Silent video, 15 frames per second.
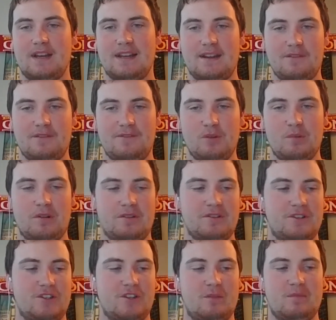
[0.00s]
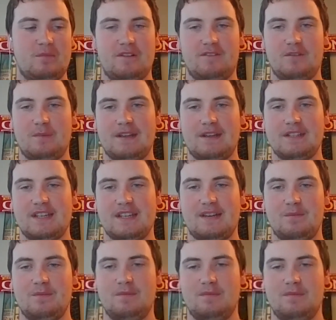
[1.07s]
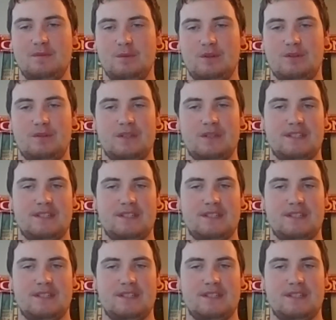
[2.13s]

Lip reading: I did football and shot put for my exam, which was